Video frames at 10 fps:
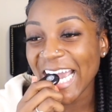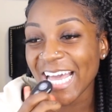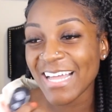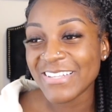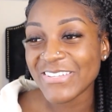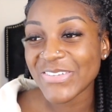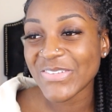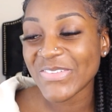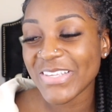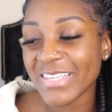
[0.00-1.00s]
and
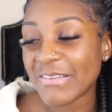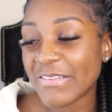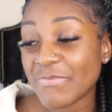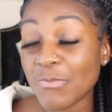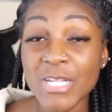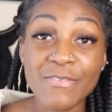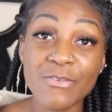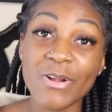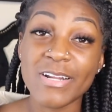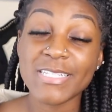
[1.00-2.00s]
whatever
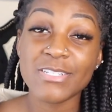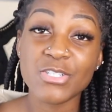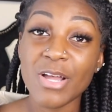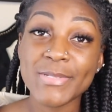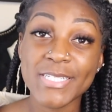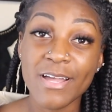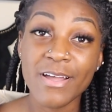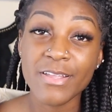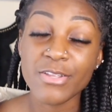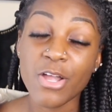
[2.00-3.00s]
works. The job is
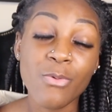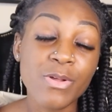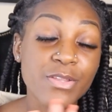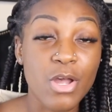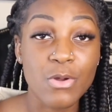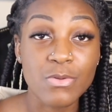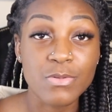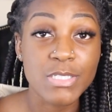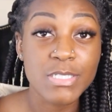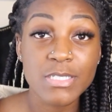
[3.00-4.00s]
done. No one
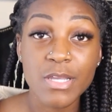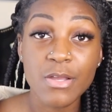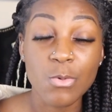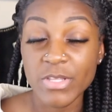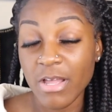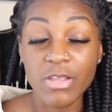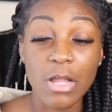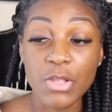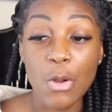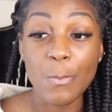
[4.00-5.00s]
knows. Well, now
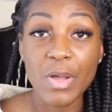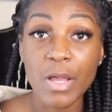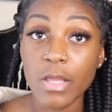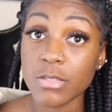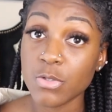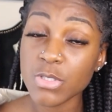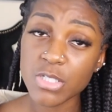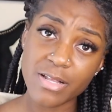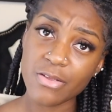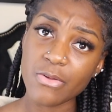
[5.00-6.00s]
y'all know, but do what you
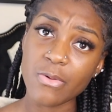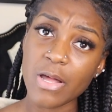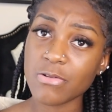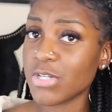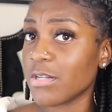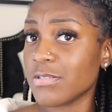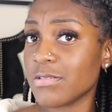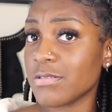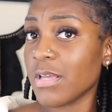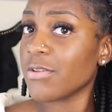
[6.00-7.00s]
gotta do. I don't
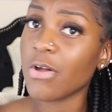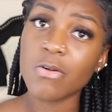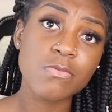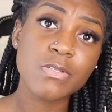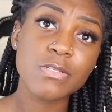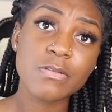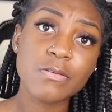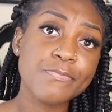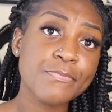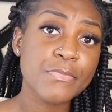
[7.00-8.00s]
judge. I don't.
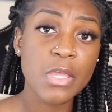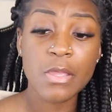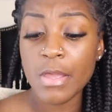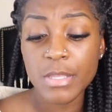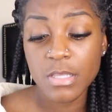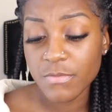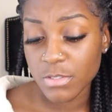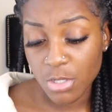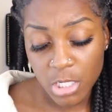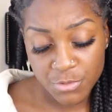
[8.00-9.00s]

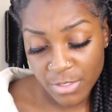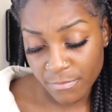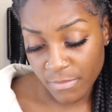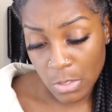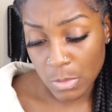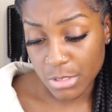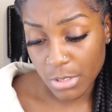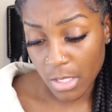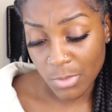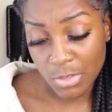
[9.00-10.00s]
Different strokes for different folks,
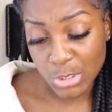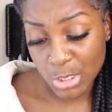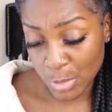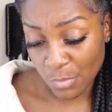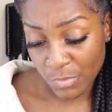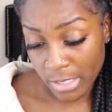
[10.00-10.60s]
okay? We don't judge over